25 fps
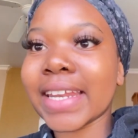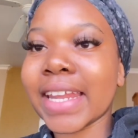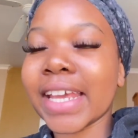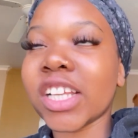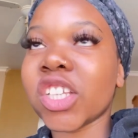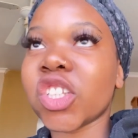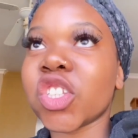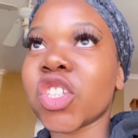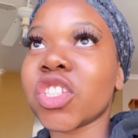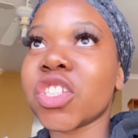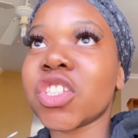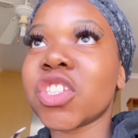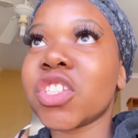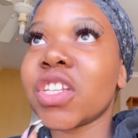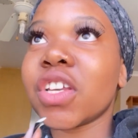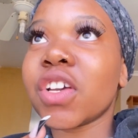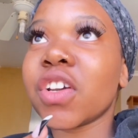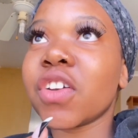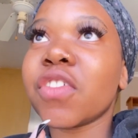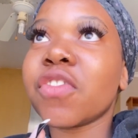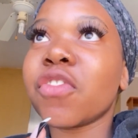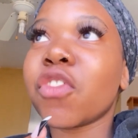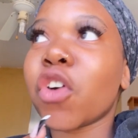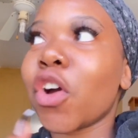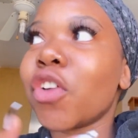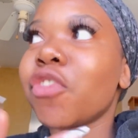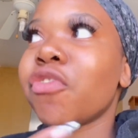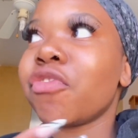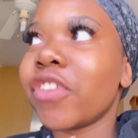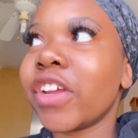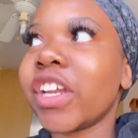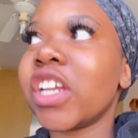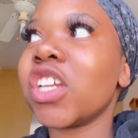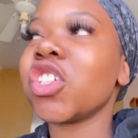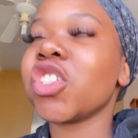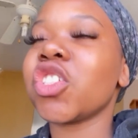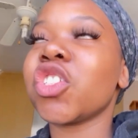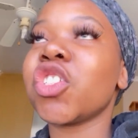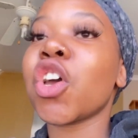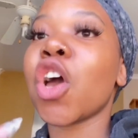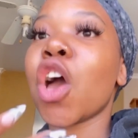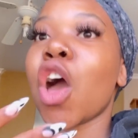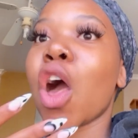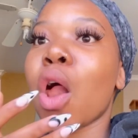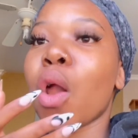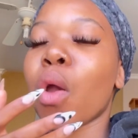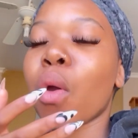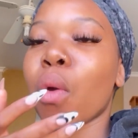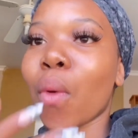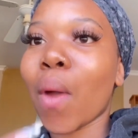just got finished
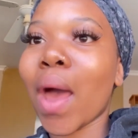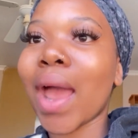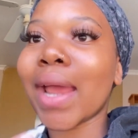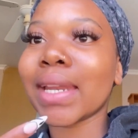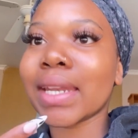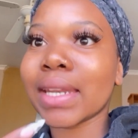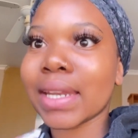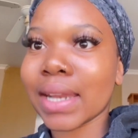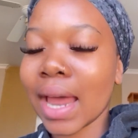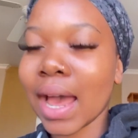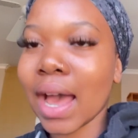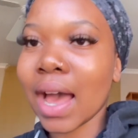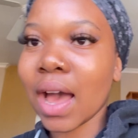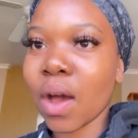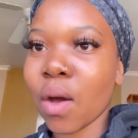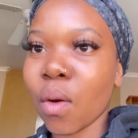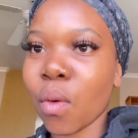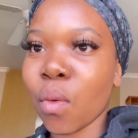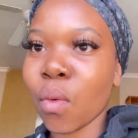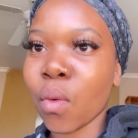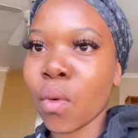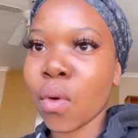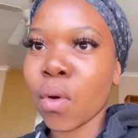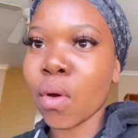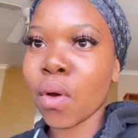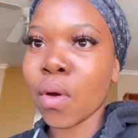right now.